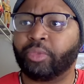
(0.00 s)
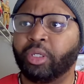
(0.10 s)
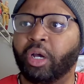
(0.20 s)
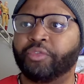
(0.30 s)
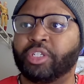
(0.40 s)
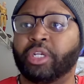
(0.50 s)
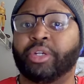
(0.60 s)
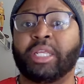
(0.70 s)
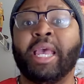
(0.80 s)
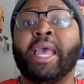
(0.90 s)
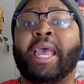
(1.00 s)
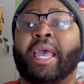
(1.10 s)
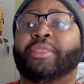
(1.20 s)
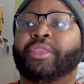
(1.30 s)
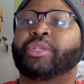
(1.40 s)
of the series,
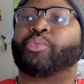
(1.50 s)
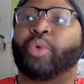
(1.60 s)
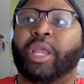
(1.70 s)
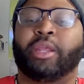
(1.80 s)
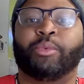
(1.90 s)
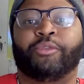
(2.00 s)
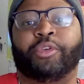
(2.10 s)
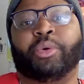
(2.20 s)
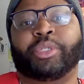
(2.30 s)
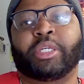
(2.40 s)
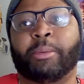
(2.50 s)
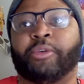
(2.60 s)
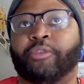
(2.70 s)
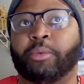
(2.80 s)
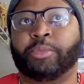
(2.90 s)
and this rant and review is coming
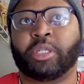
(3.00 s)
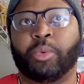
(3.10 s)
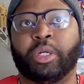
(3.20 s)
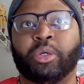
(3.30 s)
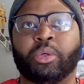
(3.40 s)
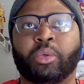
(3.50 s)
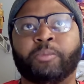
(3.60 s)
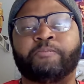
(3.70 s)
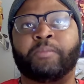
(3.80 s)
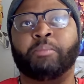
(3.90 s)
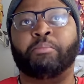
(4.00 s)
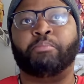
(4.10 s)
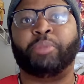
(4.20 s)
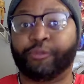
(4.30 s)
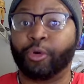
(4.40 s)
from someone who,
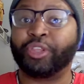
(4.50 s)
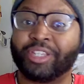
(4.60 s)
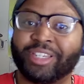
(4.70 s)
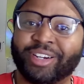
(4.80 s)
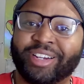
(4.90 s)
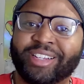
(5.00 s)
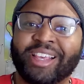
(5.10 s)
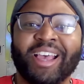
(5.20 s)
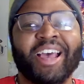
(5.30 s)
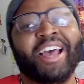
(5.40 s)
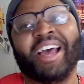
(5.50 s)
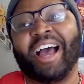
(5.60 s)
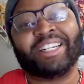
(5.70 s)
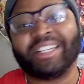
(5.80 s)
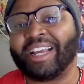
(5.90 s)
before the series, I
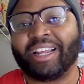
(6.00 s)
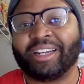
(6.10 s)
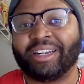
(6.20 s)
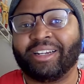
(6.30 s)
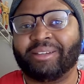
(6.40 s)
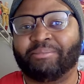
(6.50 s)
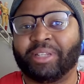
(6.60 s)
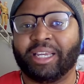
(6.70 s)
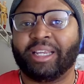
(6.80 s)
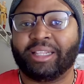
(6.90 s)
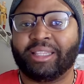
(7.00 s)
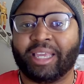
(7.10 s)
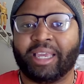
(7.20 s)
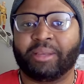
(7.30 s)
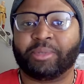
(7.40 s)
did not play the
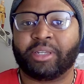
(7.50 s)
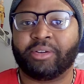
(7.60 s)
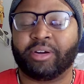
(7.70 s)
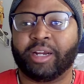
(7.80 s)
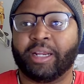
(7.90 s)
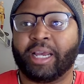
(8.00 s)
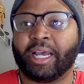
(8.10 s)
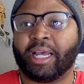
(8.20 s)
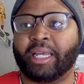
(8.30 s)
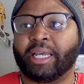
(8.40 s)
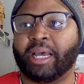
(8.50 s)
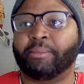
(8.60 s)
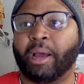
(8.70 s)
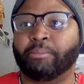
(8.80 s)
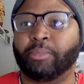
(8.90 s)
games. All right.
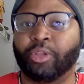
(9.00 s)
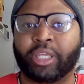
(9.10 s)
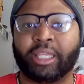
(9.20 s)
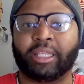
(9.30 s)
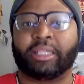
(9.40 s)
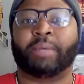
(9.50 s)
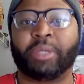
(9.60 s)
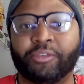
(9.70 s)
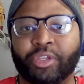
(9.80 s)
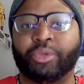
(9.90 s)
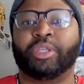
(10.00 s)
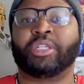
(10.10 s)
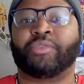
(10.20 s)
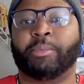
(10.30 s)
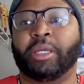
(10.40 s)
I'm giving you this
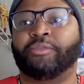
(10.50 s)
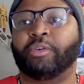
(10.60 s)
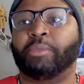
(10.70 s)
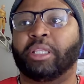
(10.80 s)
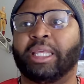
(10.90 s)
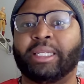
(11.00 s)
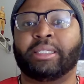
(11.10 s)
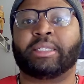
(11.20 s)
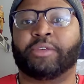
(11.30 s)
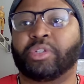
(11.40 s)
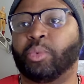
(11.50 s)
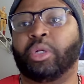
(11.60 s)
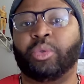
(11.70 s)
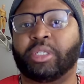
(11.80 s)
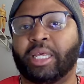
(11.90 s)
from a lens of someone
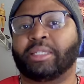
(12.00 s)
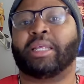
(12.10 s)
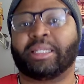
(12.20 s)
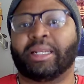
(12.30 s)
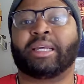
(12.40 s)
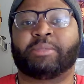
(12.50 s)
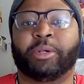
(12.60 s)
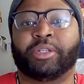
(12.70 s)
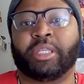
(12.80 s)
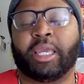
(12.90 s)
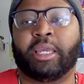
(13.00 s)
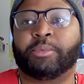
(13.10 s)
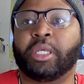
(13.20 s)
who has not experienced the games.